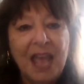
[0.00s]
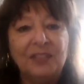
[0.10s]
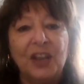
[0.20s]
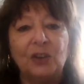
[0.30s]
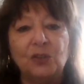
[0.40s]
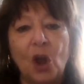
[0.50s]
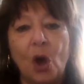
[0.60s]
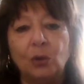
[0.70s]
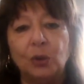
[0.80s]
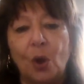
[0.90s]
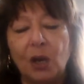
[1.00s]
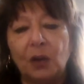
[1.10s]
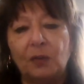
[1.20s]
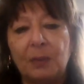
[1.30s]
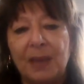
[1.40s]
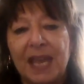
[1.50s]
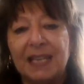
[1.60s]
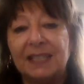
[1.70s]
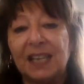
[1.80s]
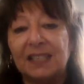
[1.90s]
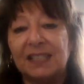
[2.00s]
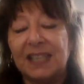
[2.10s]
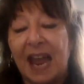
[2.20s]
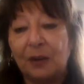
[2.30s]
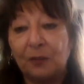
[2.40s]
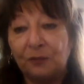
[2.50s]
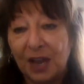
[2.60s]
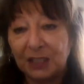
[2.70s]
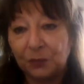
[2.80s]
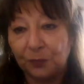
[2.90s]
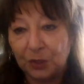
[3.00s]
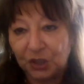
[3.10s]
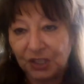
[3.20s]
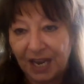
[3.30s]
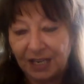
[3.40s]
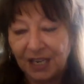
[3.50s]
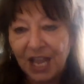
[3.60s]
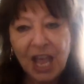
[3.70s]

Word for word: There no longer remains a sacrifice for sin.